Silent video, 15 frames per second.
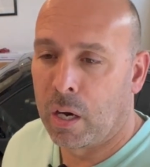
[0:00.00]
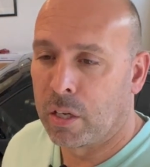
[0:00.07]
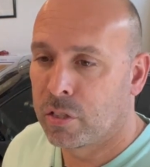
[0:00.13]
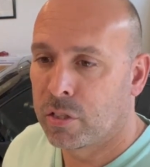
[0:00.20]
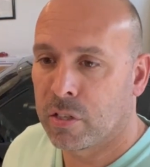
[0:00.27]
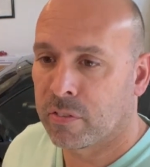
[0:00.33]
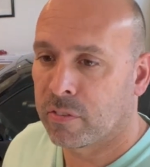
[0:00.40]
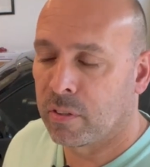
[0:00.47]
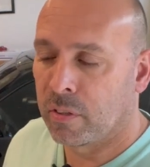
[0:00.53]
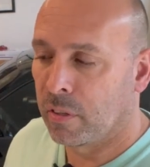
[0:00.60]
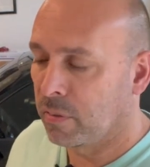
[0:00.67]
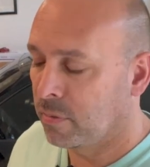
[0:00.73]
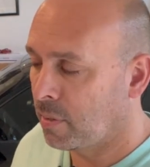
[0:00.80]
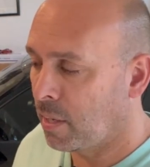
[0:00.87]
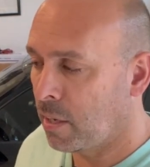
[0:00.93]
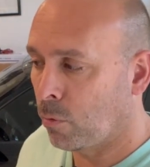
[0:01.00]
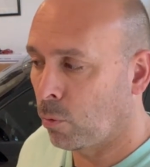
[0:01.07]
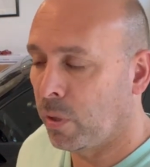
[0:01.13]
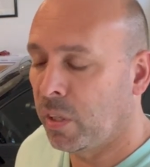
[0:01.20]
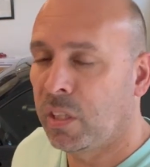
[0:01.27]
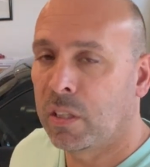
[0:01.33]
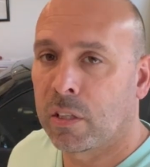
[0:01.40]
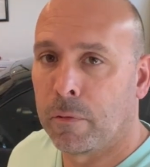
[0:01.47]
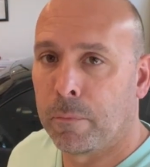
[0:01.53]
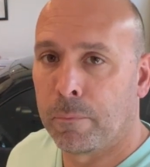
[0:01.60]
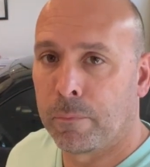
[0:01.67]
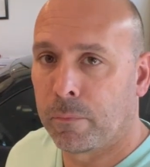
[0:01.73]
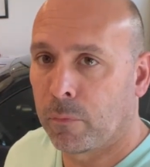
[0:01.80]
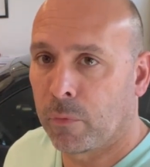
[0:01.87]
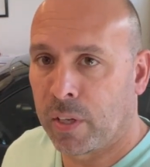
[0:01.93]
just to say
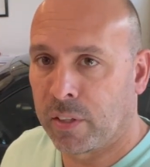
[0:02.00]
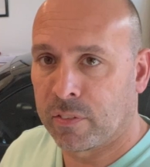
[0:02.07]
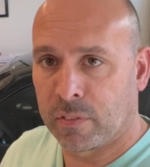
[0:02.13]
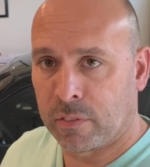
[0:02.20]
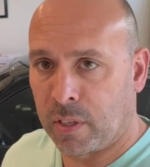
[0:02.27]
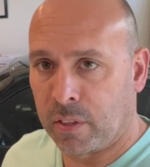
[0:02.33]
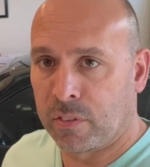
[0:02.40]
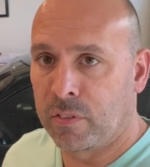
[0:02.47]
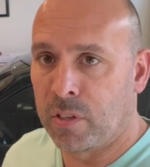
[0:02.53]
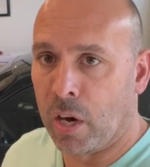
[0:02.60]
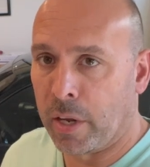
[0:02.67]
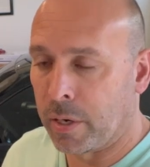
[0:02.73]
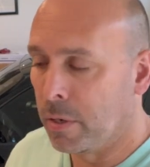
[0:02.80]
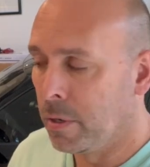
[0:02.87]
it's done.